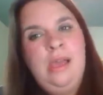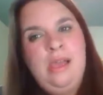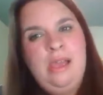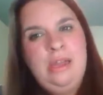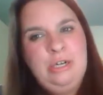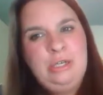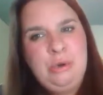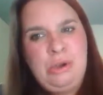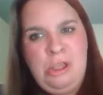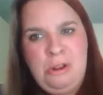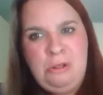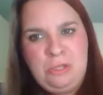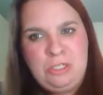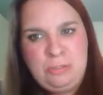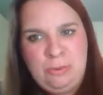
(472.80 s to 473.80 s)
I had a
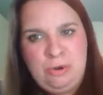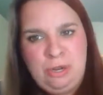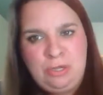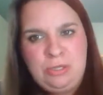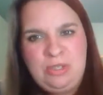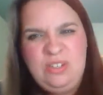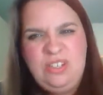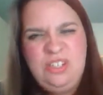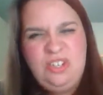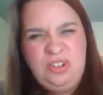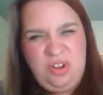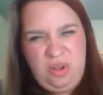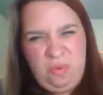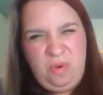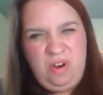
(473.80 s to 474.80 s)
tornado this morning, so it's
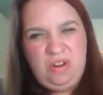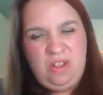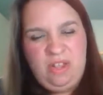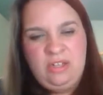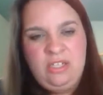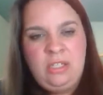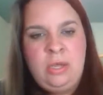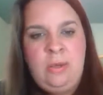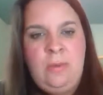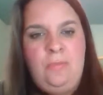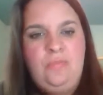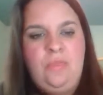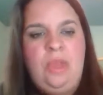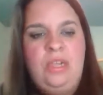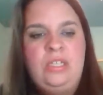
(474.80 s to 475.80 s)
still not working.
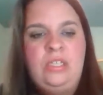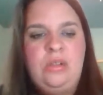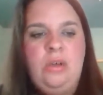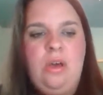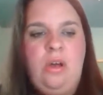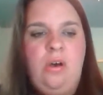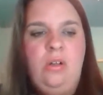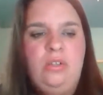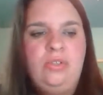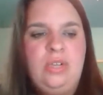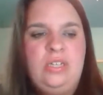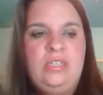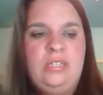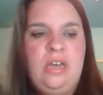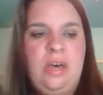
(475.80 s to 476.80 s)
So I still got all
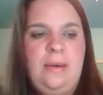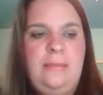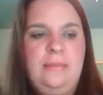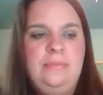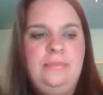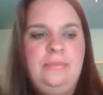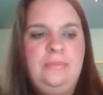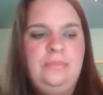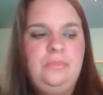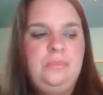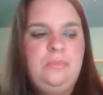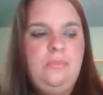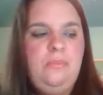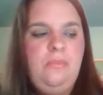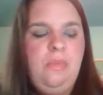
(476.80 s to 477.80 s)
dressed up,
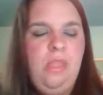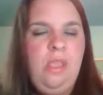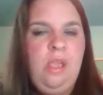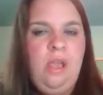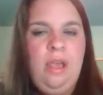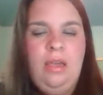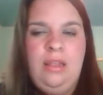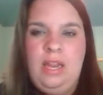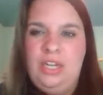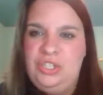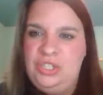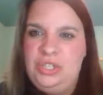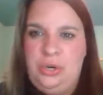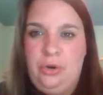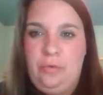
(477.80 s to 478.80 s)
and then I
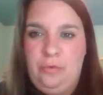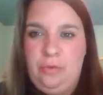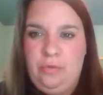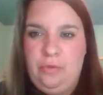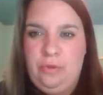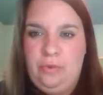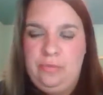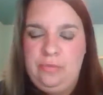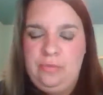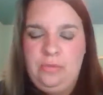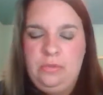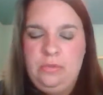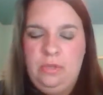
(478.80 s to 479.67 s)
just did it over the phone.